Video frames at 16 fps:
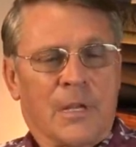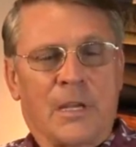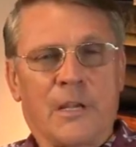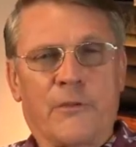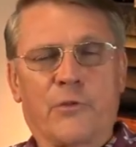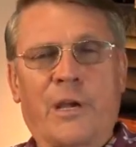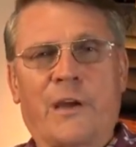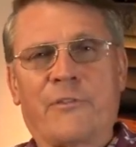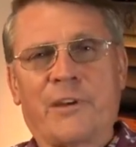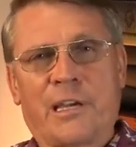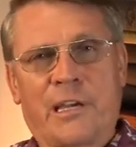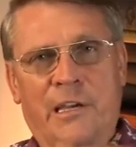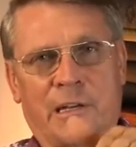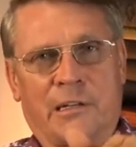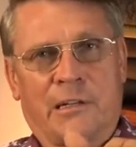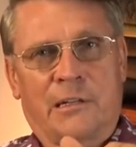If you have a
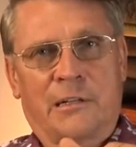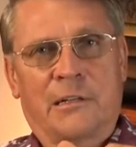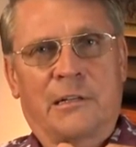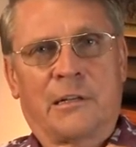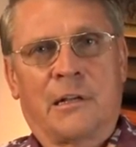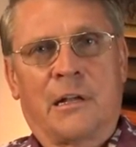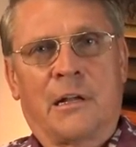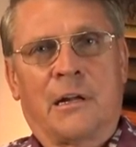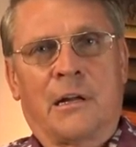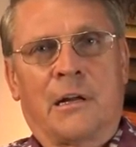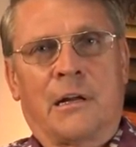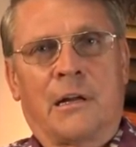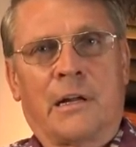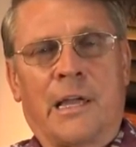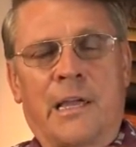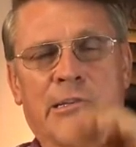hill,
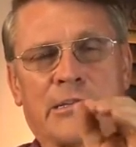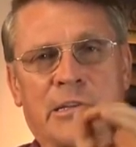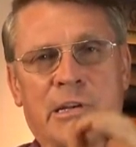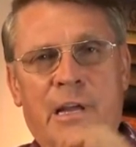it's